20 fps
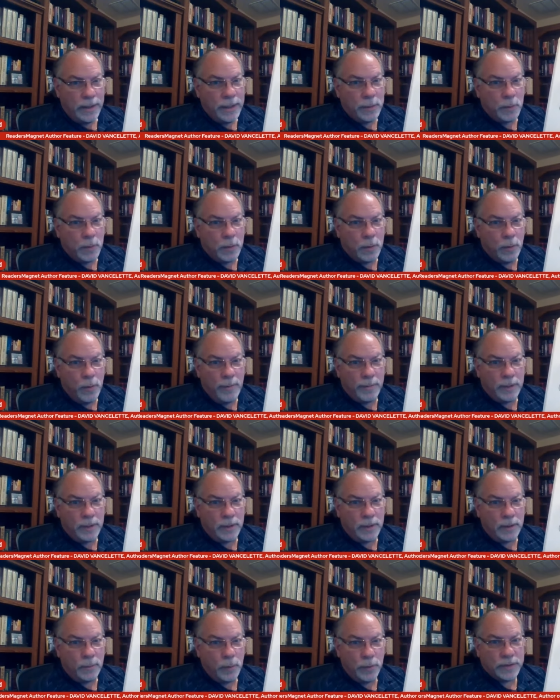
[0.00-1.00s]
equal
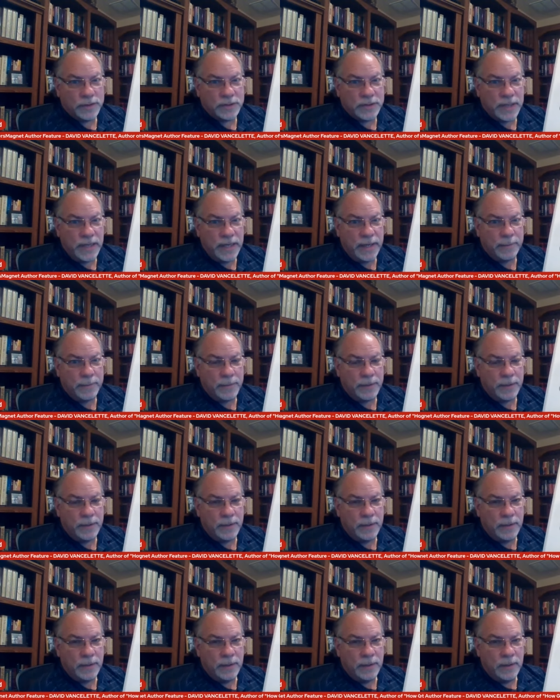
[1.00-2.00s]
women. We're the same.
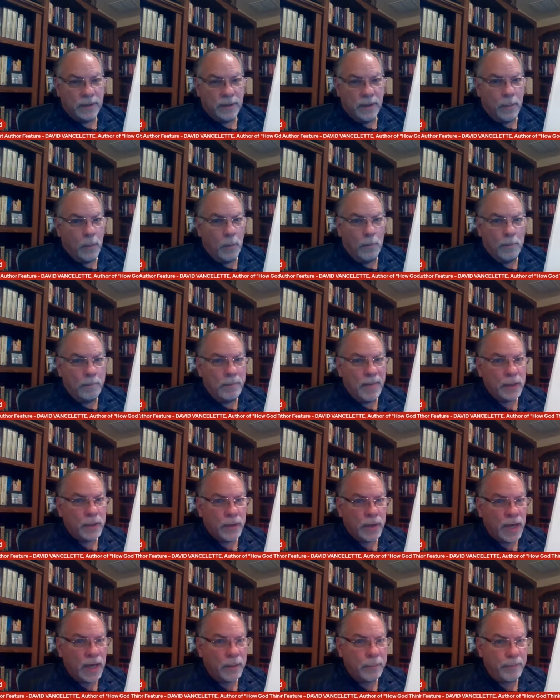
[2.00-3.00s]

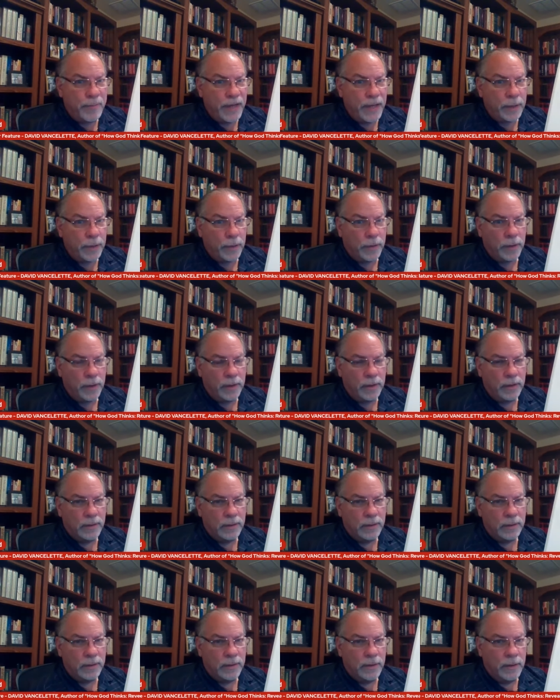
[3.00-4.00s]
Men are not better
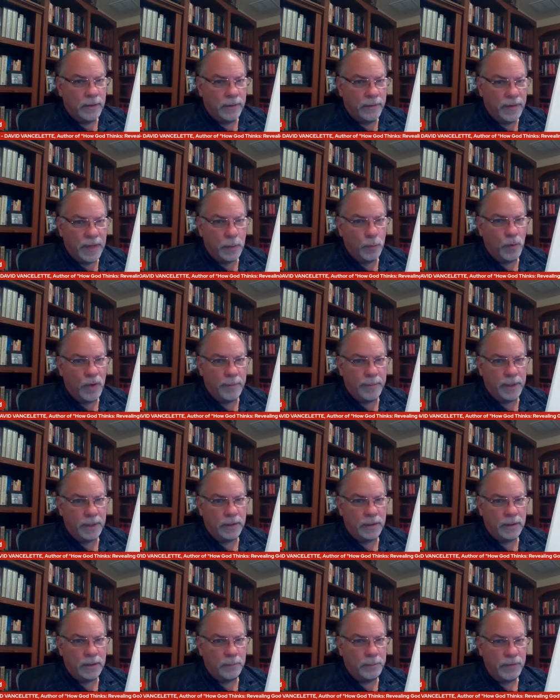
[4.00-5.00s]
than
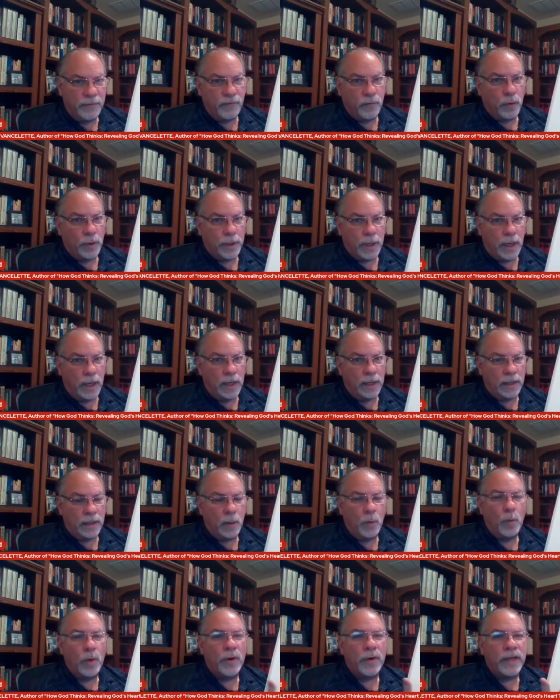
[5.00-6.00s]
women before God.
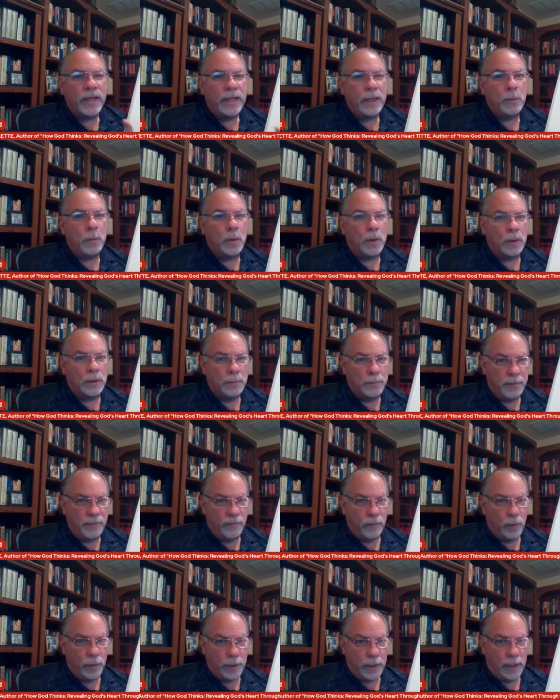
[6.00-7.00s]
We're equal
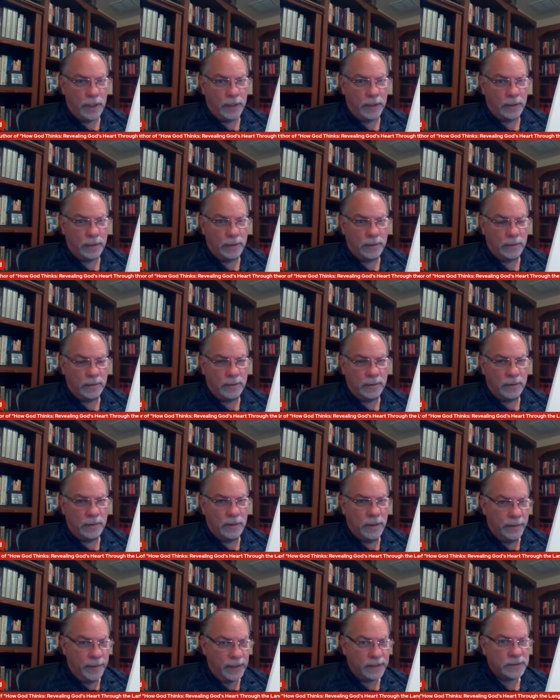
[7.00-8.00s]
before God.
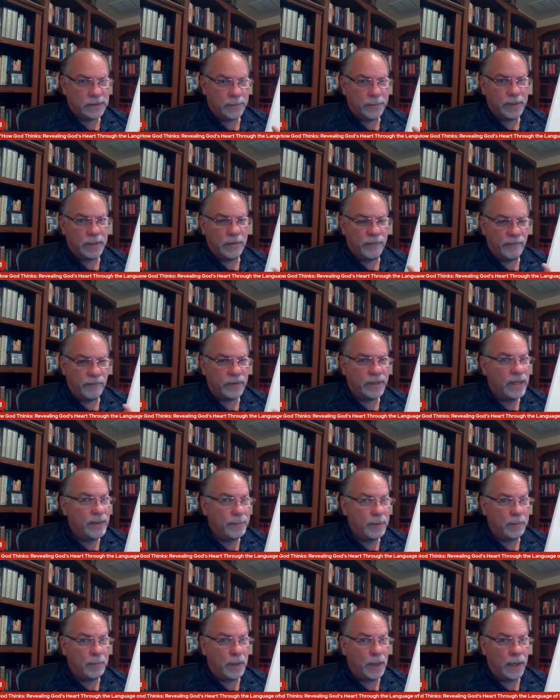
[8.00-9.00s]
And that's something to
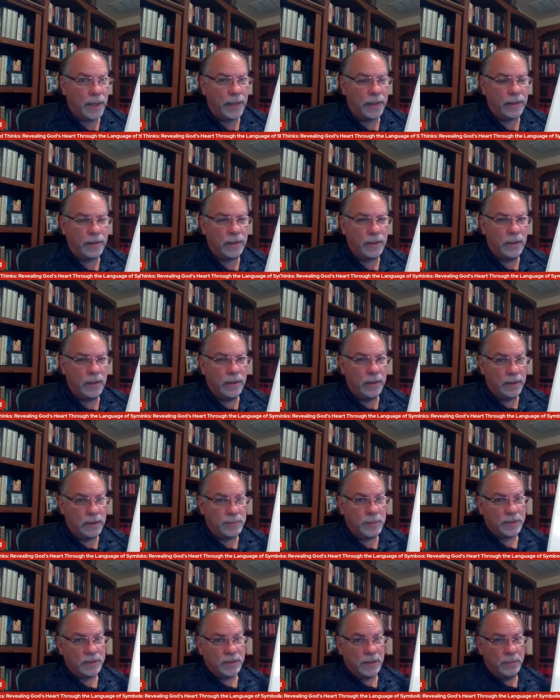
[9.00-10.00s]
keep in mind,
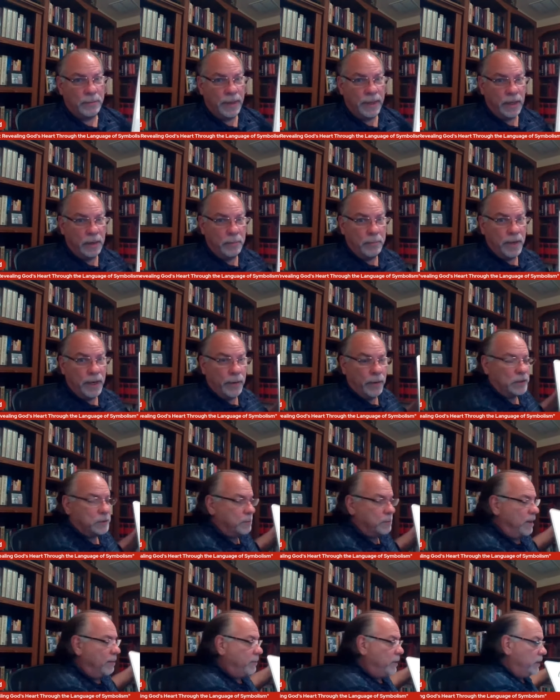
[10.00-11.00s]
especially men in
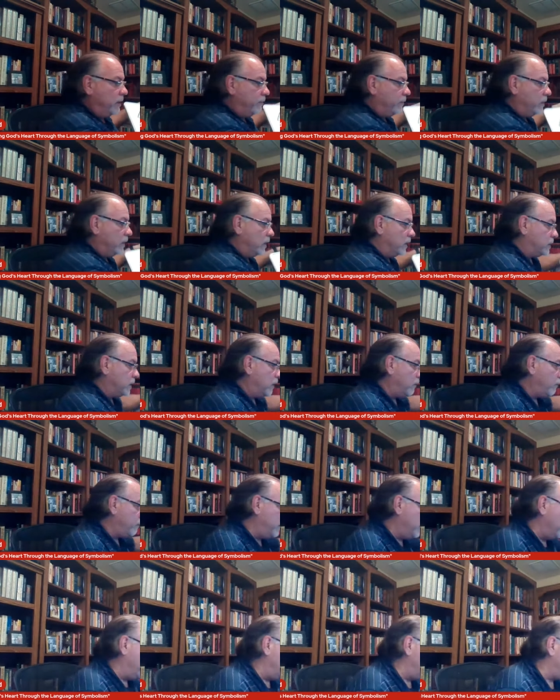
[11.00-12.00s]
marriage, maybe even in a
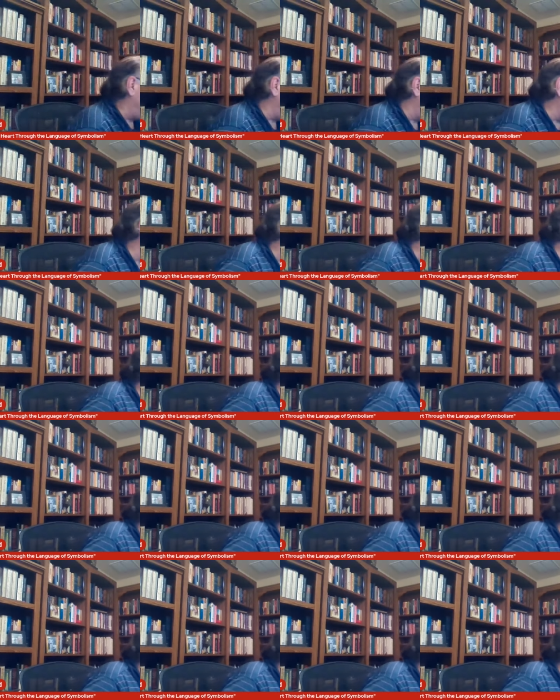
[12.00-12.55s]
tough marriage.